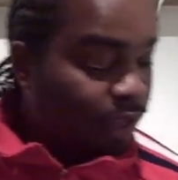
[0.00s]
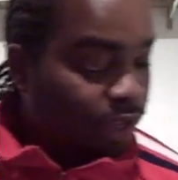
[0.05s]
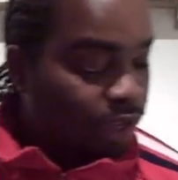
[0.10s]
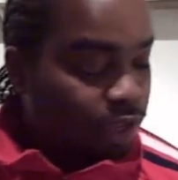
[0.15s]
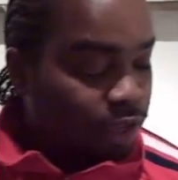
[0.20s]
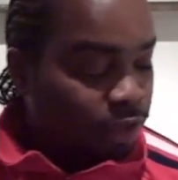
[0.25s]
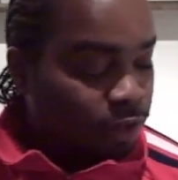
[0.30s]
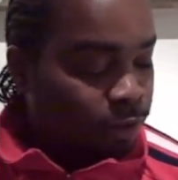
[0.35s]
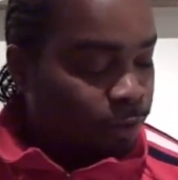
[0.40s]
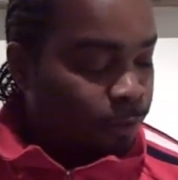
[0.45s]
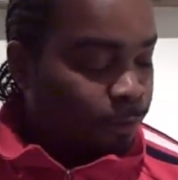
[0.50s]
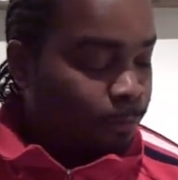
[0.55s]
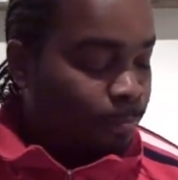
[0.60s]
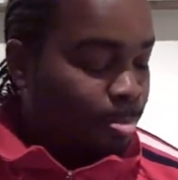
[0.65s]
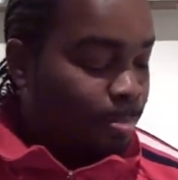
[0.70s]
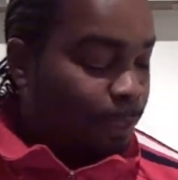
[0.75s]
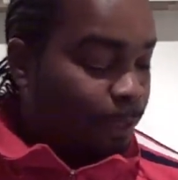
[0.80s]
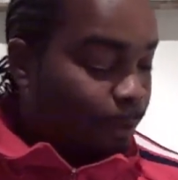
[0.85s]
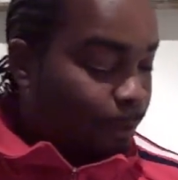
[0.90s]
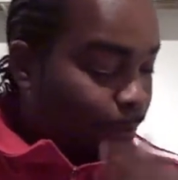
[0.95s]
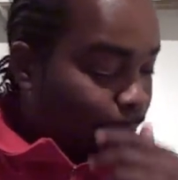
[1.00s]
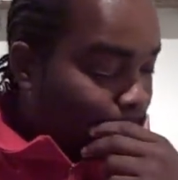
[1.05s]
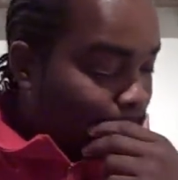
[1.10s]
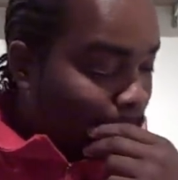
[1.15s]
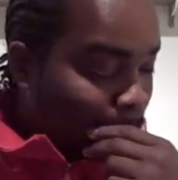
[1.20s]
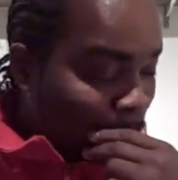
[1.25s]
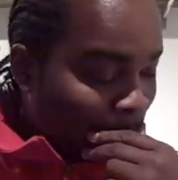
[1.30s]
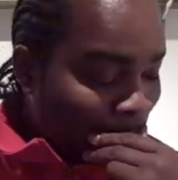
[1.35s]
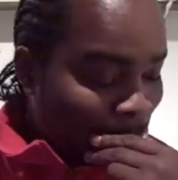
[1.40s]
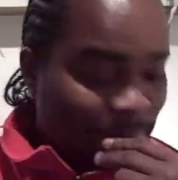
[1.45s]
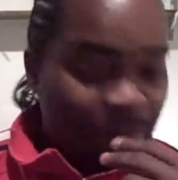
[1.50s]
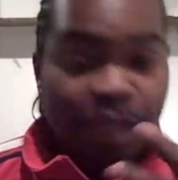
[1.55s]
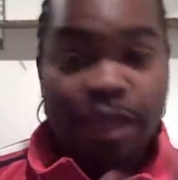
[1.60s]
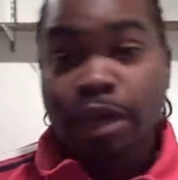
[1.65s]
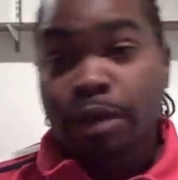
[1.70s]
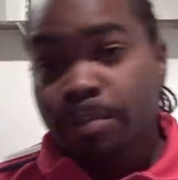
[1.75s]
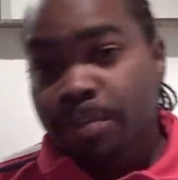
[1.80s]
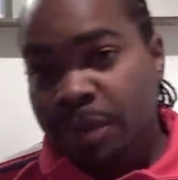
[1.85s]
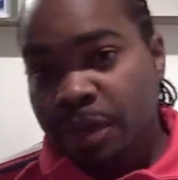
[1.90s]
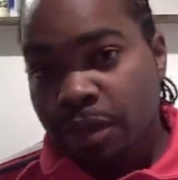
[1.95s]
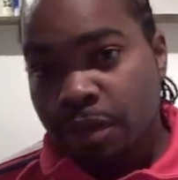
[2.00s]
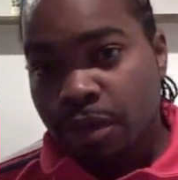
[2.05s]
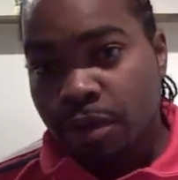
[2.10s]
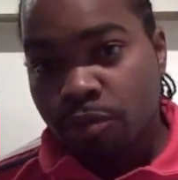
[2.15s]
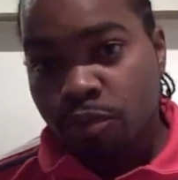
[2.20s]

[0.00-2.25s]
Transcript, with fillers: big. Uh, MP.